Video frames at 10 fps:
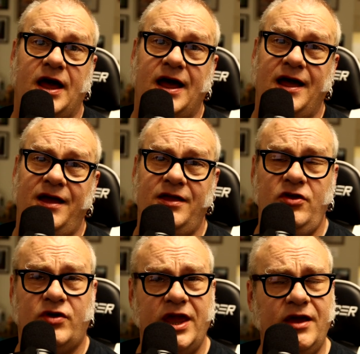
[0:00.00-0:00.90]
Uh,
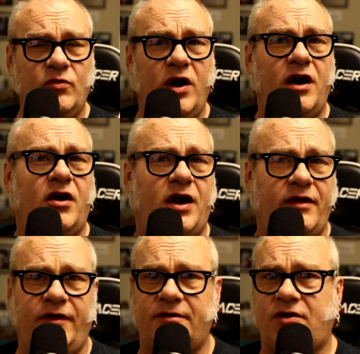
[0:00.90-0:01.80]
you can wear,
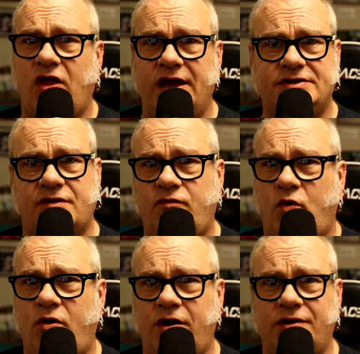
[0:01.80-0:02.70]
I've had clients that have
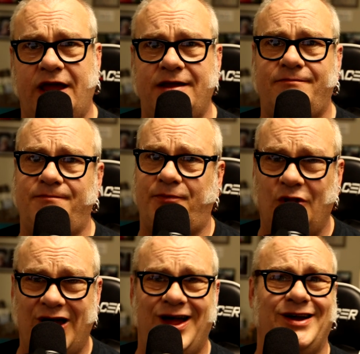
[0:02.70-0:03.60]
worn like
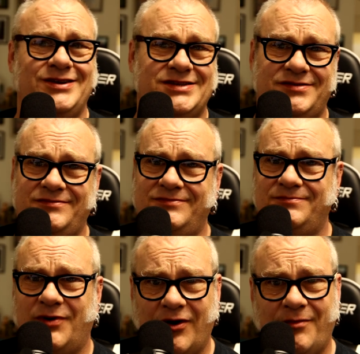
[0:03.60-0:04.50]
plugs,
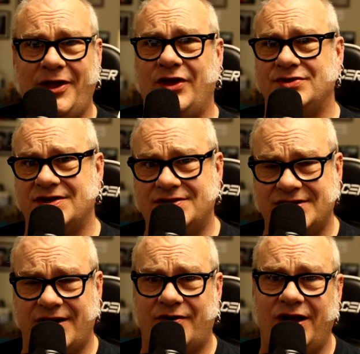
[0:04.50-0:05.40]
barbells, et
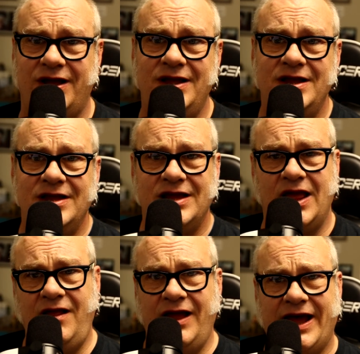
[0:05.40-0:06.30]
cetera,
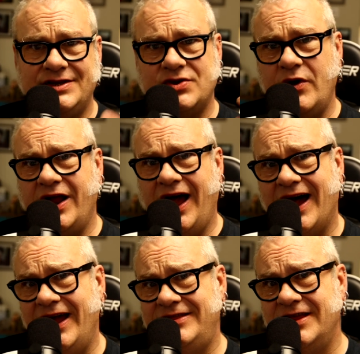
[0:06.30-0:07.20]
as a way to
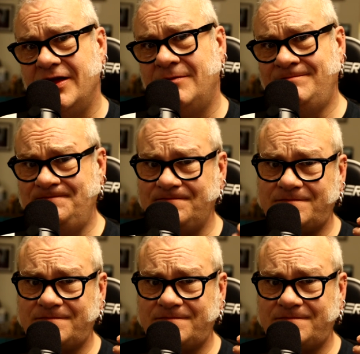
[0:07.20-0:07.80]
hide them.